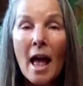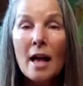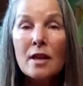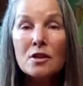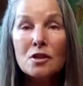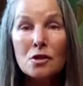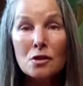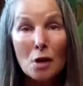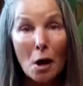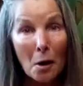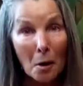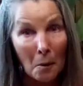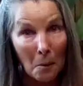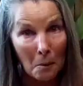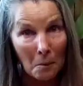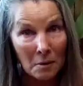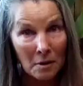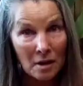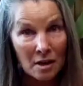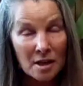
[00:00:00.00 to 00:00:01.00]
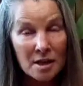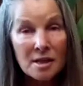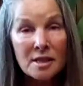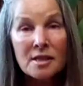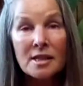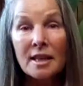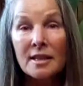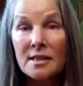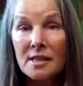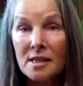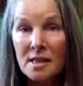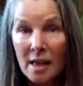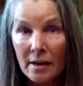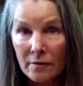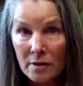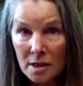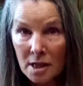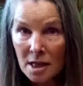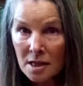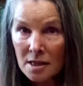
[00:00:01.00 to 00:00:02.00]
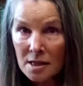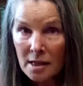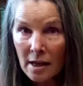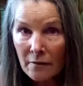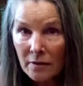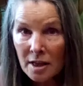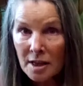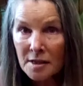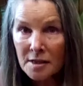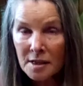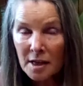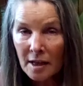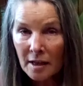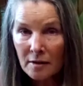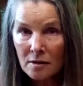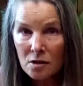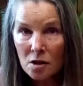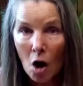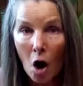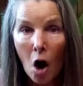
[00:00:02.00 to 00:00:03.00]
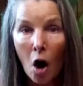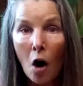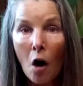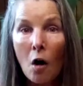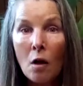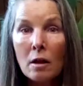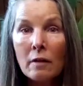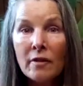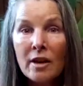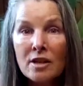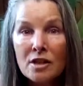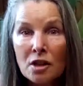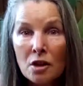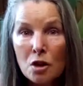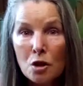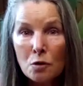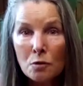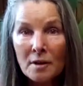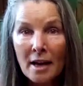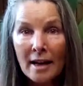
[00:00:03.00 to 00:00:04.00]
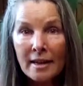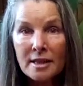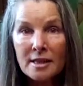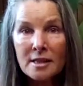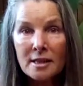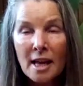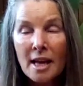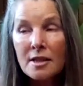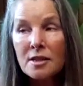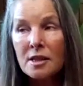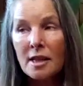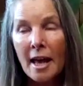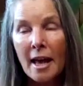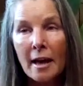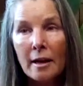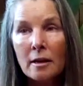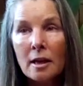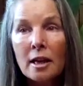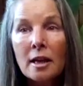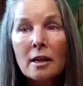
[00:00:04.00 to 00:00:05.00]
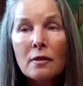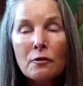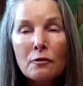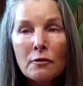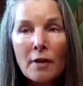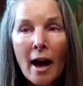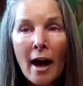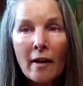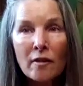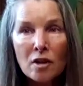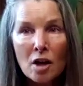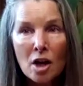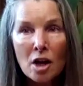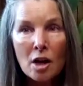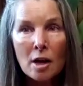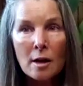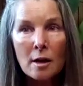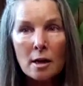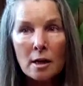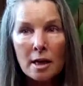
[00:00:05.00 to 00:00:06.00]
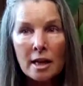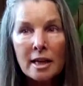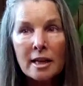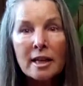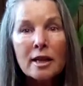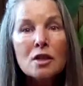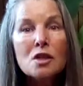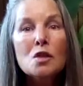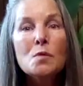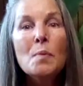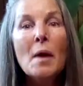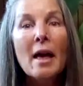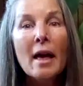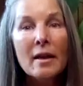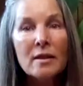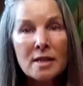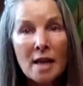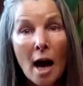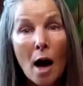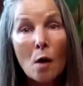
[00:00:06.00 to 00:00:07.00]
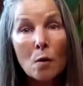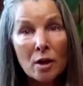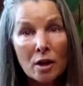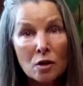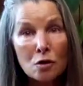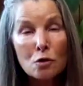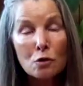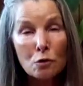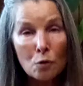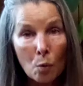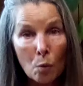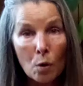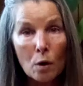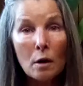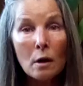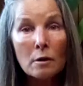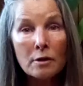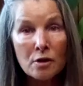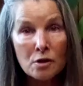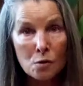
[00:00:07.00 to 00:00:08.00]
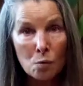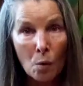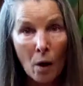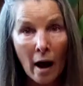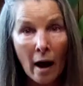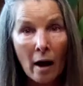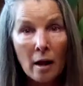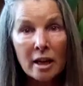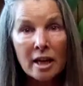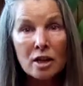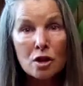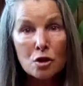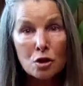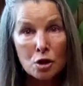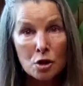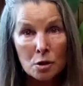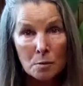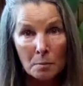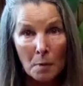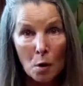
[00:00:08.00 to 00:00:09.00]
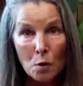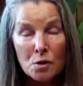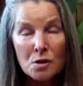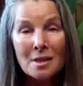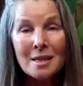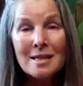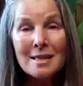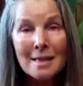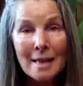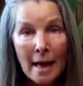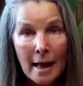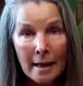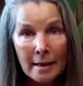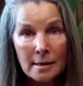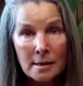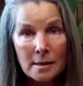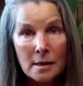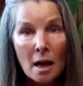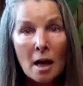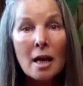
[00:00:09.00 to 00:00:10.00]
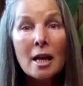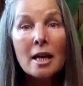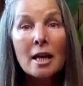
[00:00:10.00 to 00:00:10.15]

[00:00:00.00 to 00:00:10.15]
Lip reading: So since 1776, all of us in the United States, and in fact, it expands out into the world as well, is just most intense